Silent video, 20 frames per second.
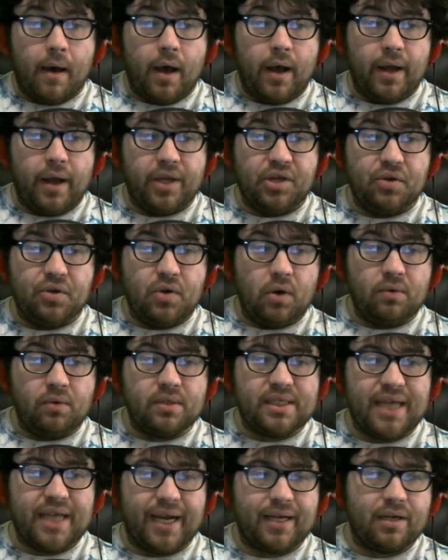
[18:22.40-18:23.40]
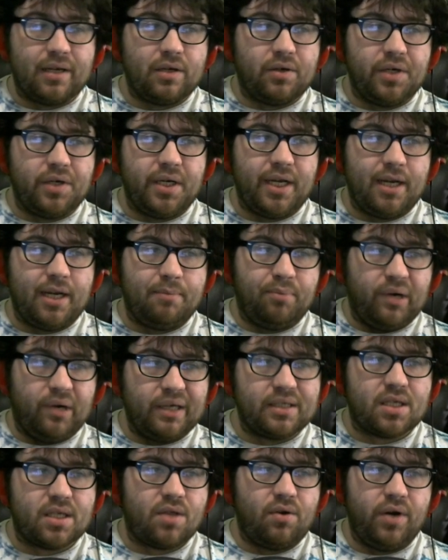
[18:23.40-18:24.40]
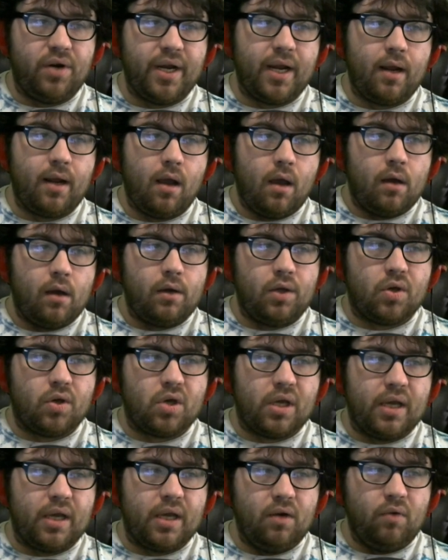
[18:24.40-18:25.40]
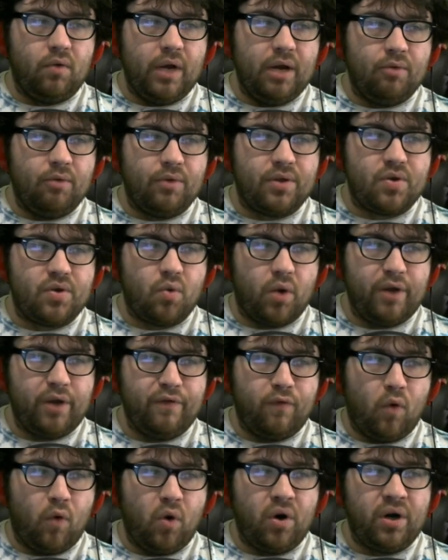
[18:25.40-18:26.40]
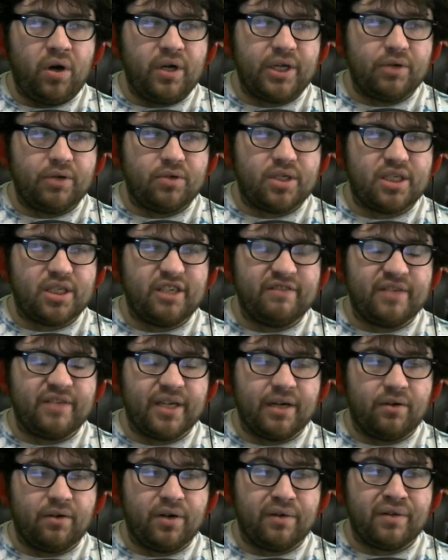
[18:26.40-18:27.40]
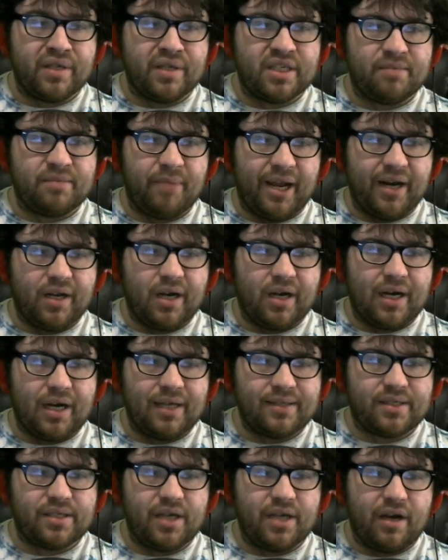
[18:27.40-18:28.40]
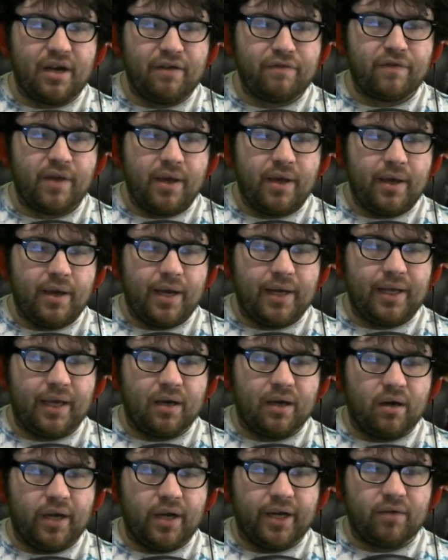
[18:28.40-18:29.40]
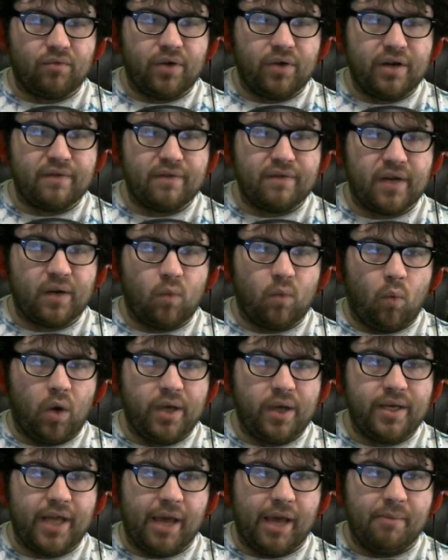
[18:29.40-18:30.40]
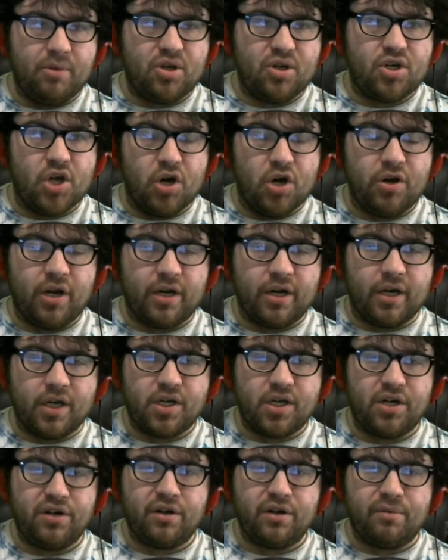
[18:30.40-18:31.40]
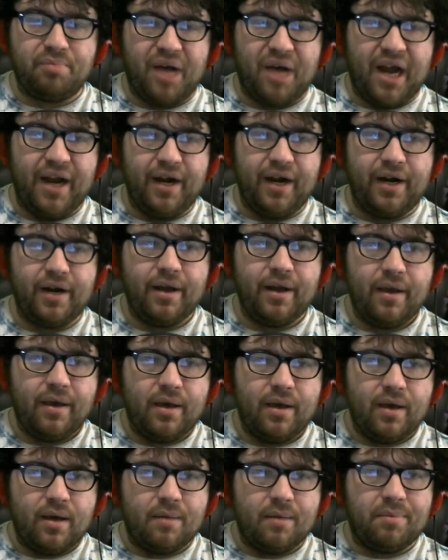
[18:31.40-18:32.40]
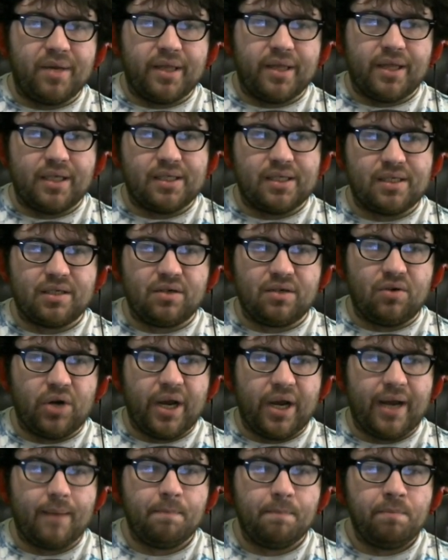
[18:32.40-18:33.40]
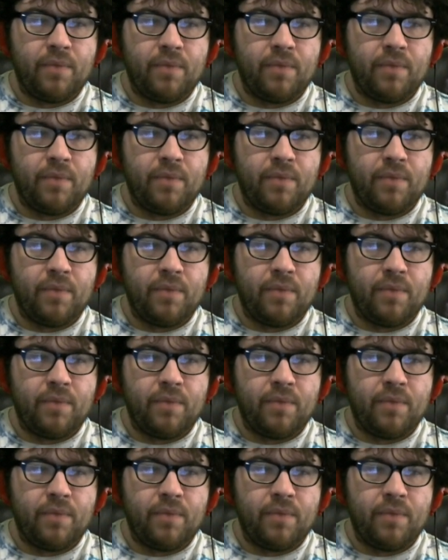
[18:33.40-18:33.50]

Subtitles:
You don't technically need +3. You could get away with 24. You just have to get rid of this mana cost stuff and get like rid of like 1 damage node on an Eternal Pyre. But this is great.